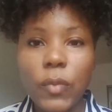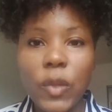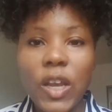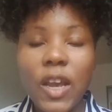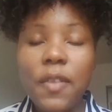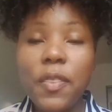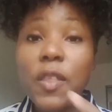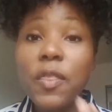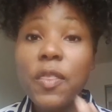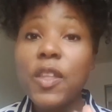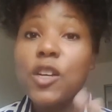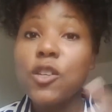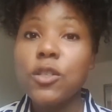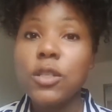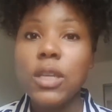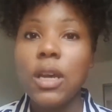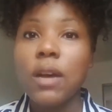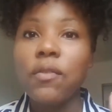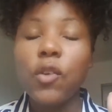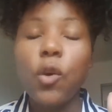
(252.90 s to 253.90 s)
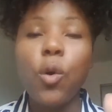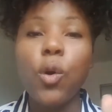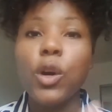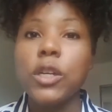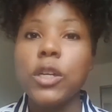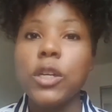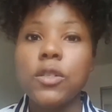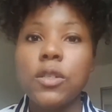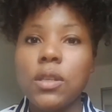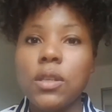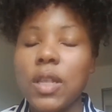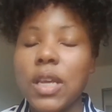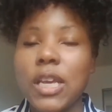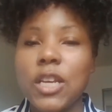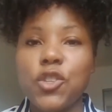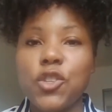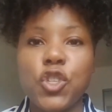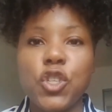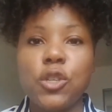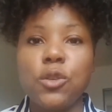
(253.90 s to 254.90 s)
then there's, of course, the
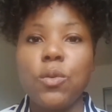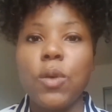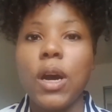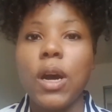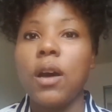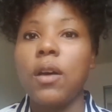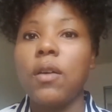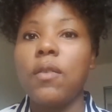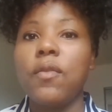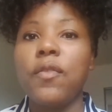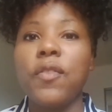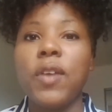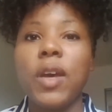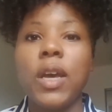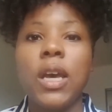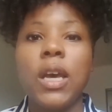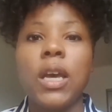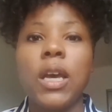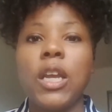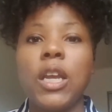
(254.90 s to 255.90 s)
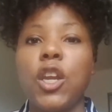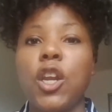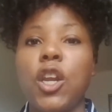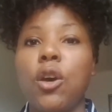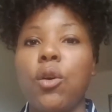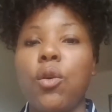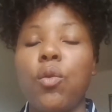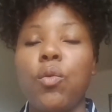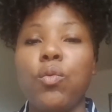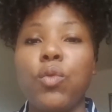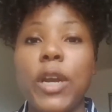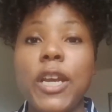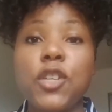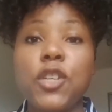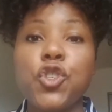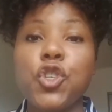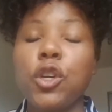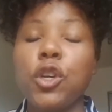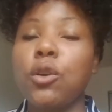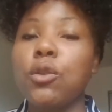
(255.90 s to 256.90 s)
issue of,
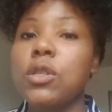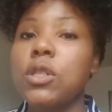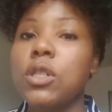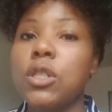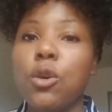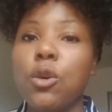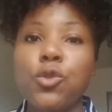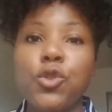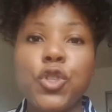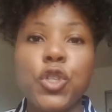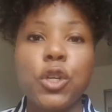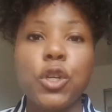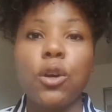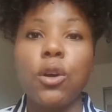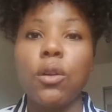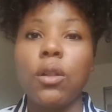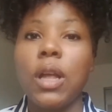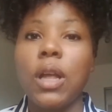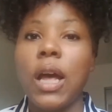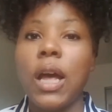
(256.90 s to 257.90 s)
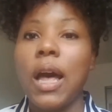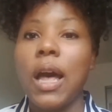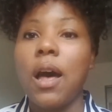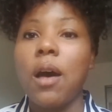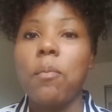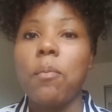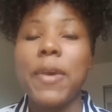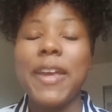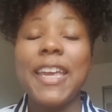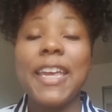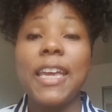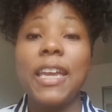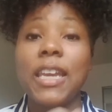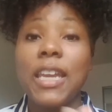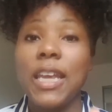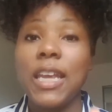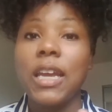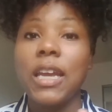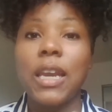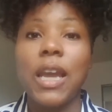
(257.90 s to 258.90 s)
racial, social, and
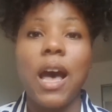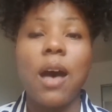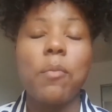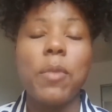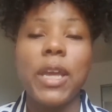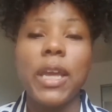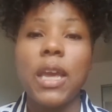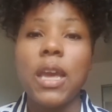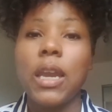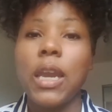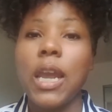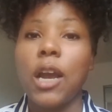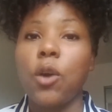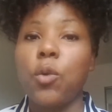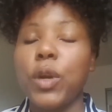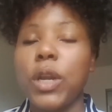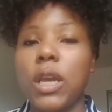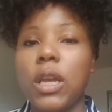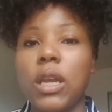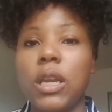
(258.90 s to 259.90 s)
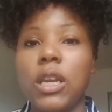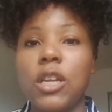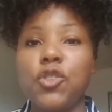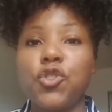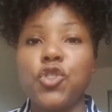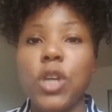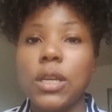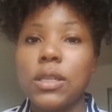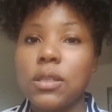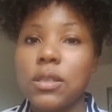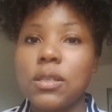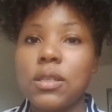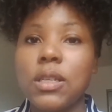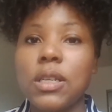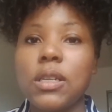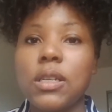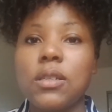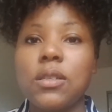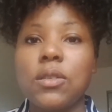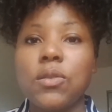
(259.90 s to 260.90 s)
economic inequity and
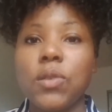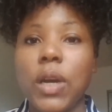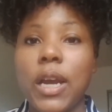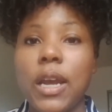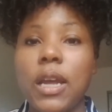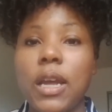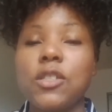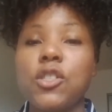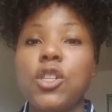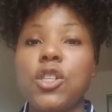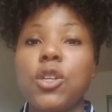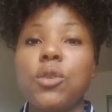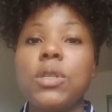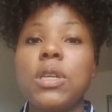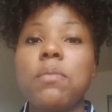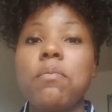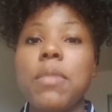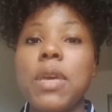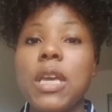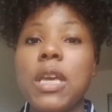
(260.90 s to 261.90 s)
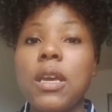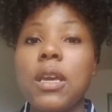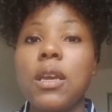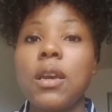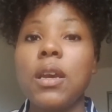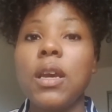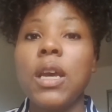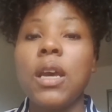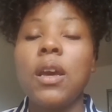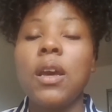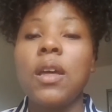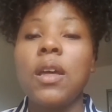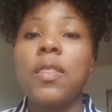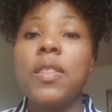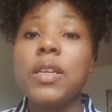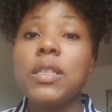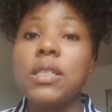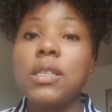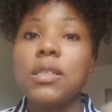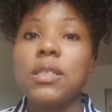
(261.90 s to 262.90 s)
injustices, right? And so to me,
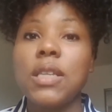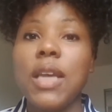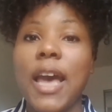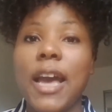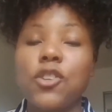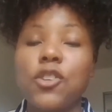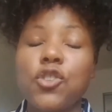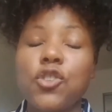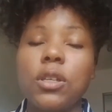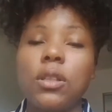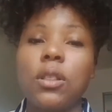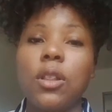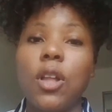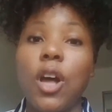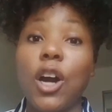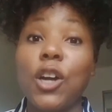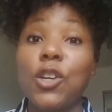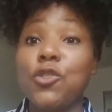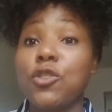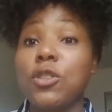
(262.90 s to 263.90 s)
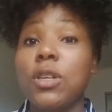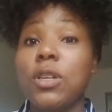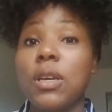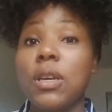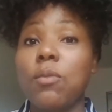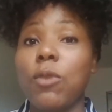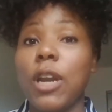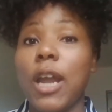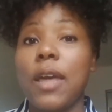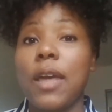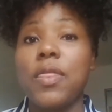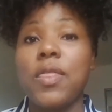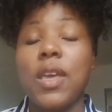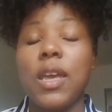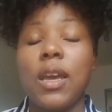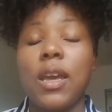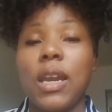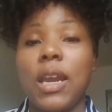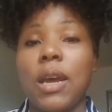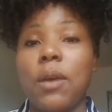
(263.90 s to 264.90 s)
this is actually largely what I
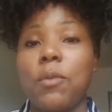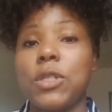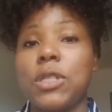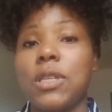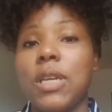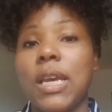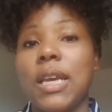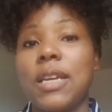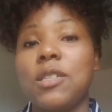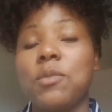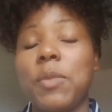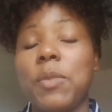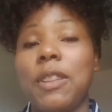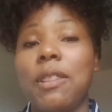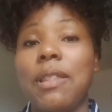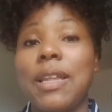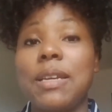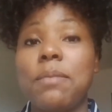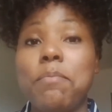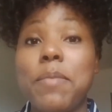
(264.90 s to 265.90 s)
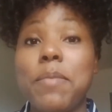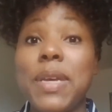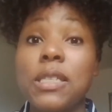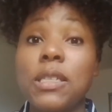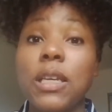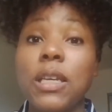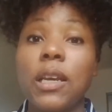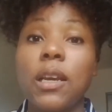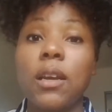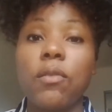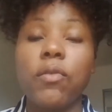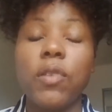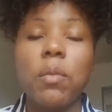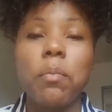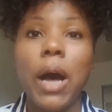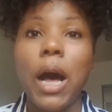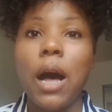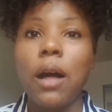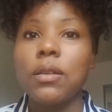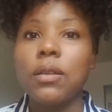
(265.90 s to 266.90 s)
think, and I would say has been missing from
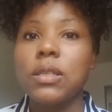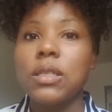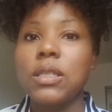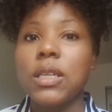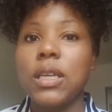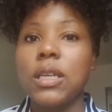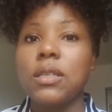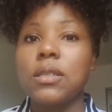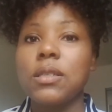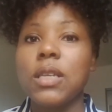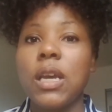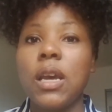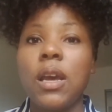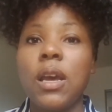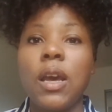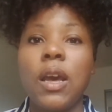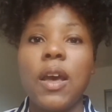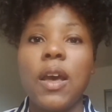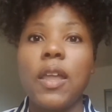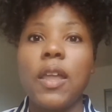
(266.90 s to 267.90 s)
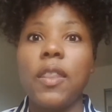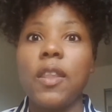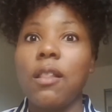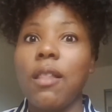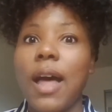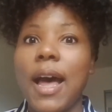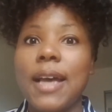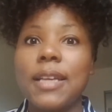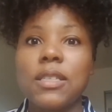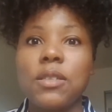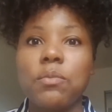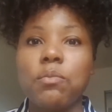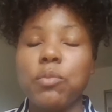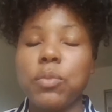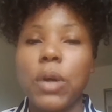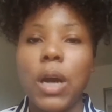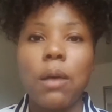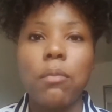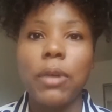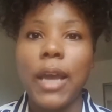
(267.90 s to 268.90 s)
policies in the last
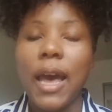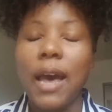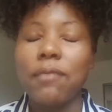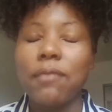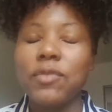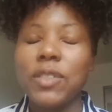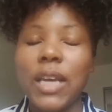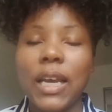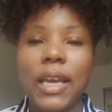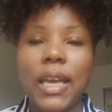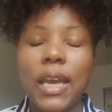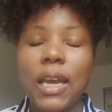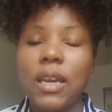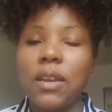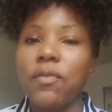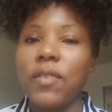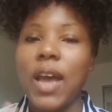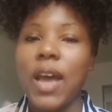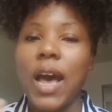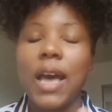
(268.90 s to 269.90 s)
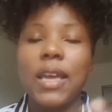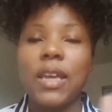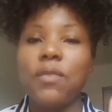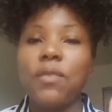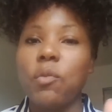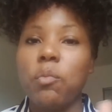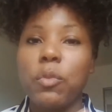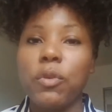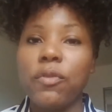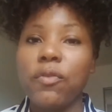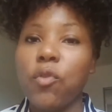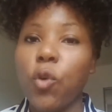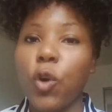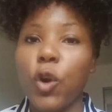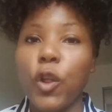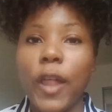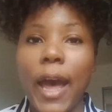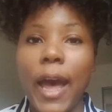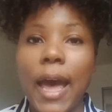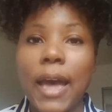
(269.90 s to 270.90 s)
probably half decade, if not even
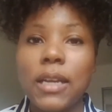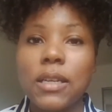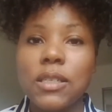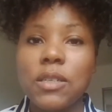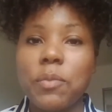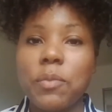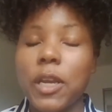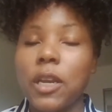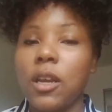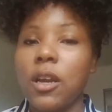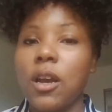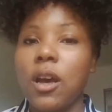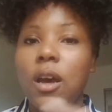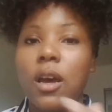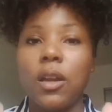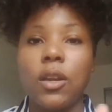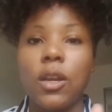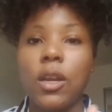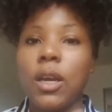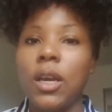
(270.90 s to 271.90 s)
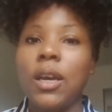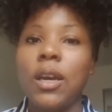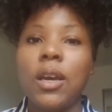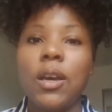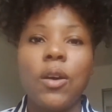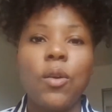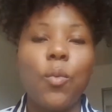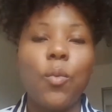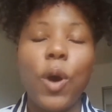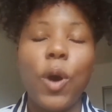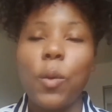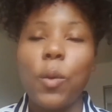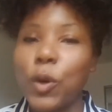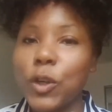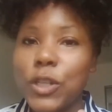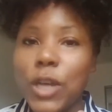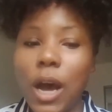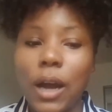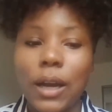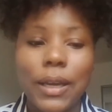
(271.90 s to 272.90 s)
before that, depending on what we're
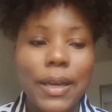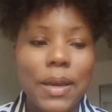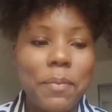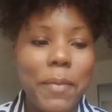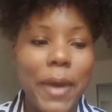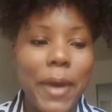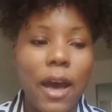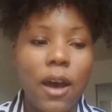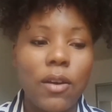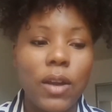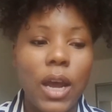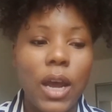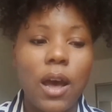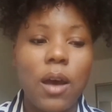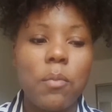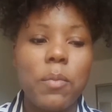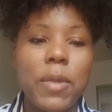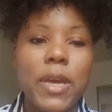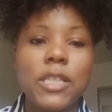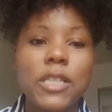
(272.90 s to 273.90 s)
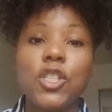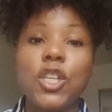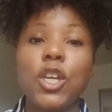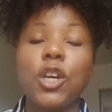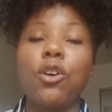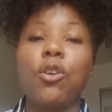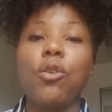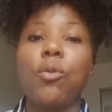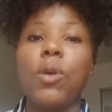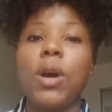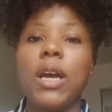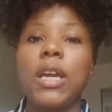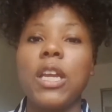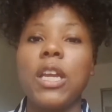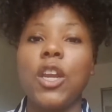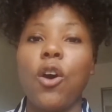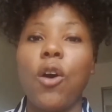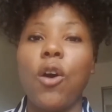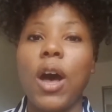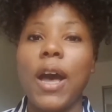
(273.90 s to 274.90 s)
talking about. And so,
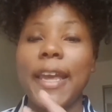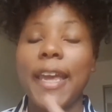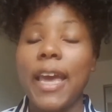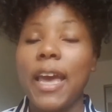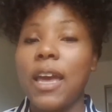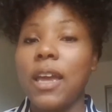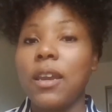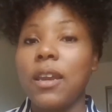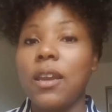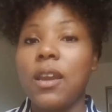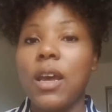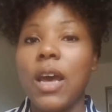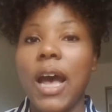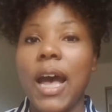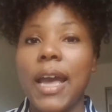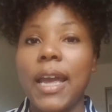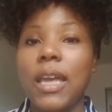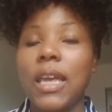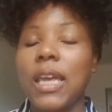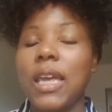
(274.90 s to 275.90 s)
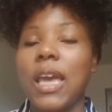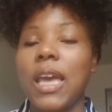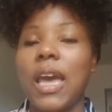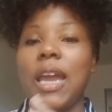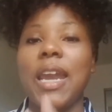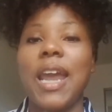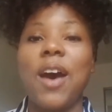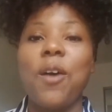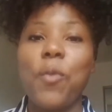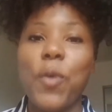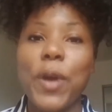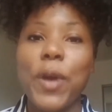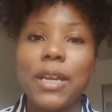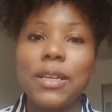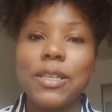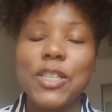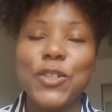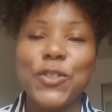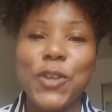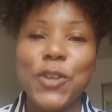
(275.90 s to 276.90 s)
again, I cannot
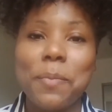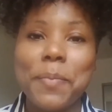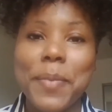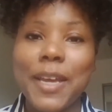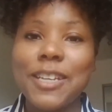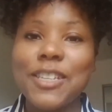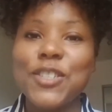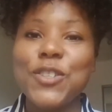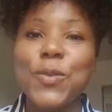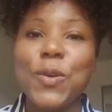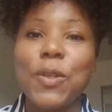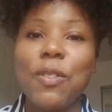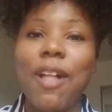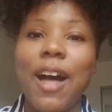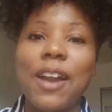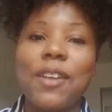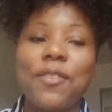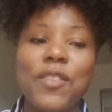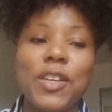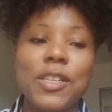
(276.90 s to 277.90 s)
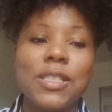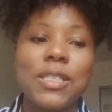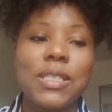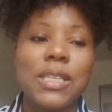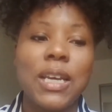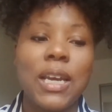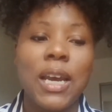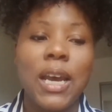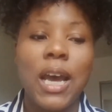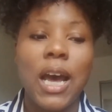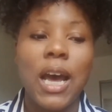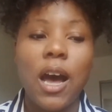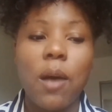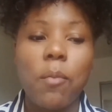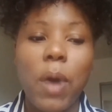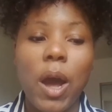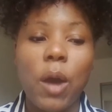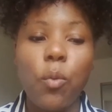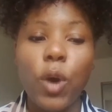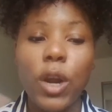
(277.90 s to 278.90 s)
wait to jump into a lot of this.
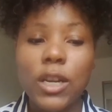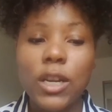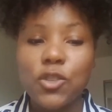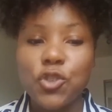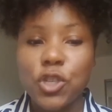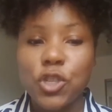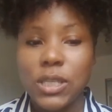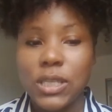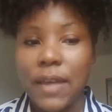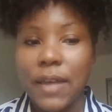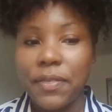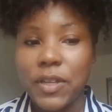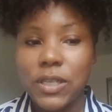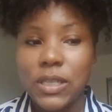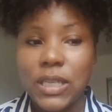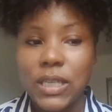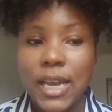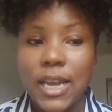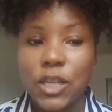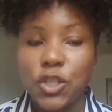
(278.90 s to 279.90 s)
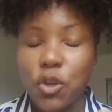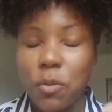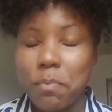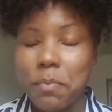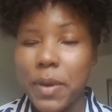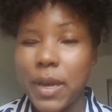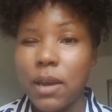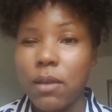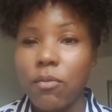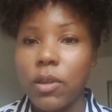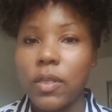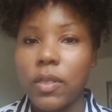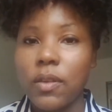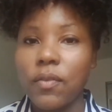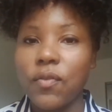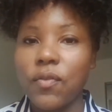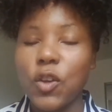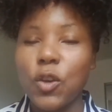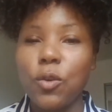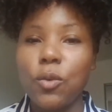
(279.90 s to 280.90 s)
I want to just set the stage a bit with a
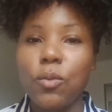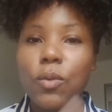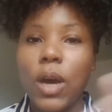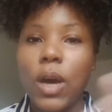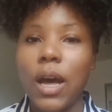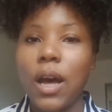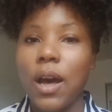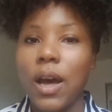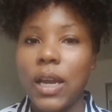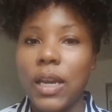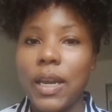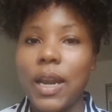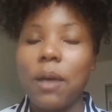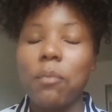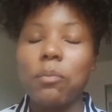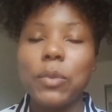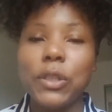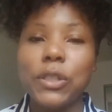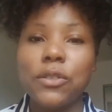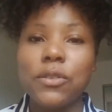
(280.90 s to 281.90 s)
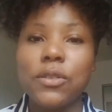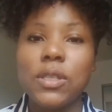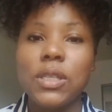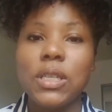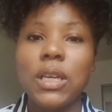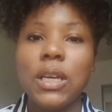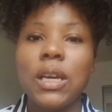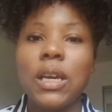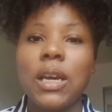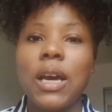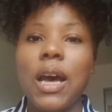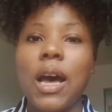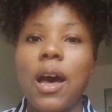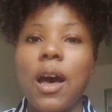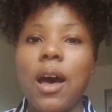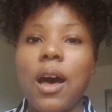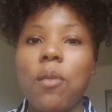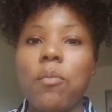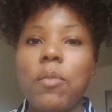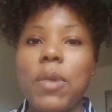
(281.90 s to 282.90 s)
few numbers
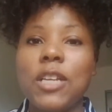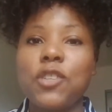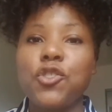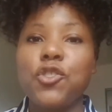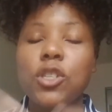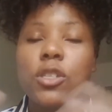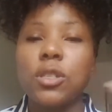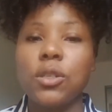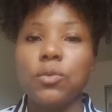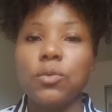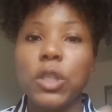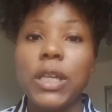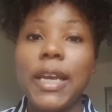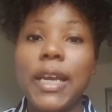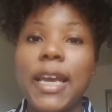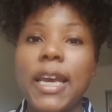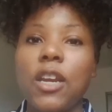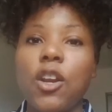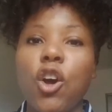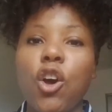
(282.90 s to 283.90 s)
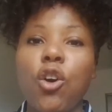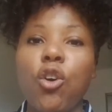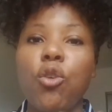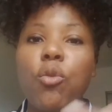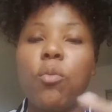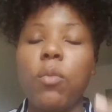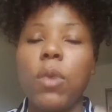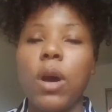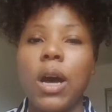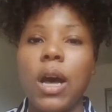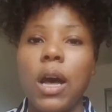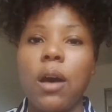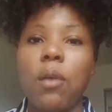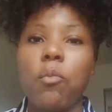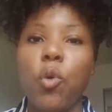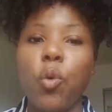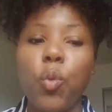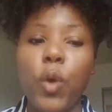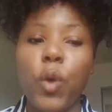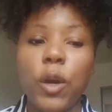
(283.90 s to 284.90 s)
and just to really hit
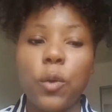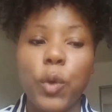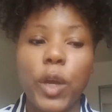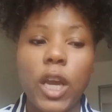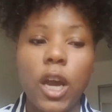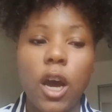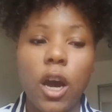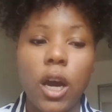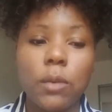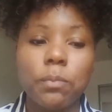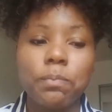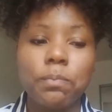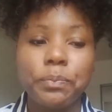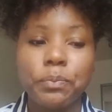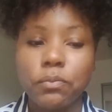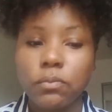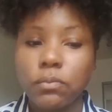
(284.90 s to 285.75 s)
home where we are.